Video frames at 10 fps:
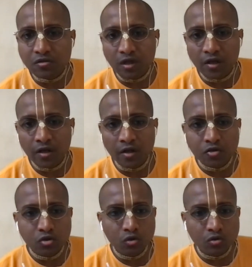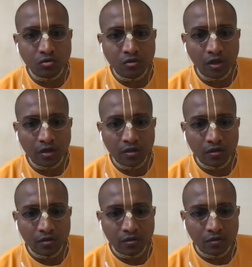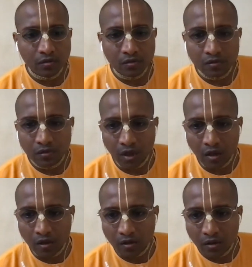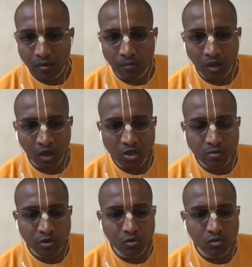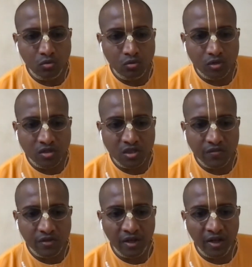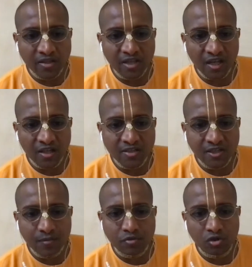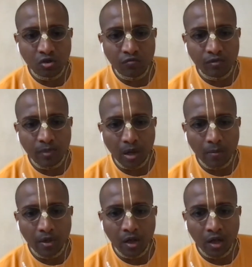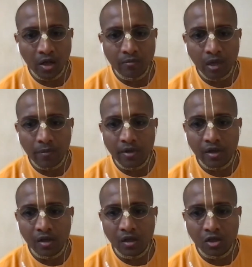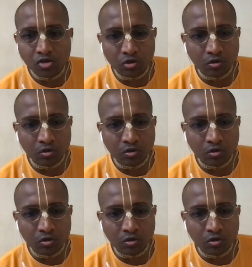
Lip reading: and ensures that Yeah. Maharaj Prithu is giving an exact description of a Brahmana and Brahminical culture.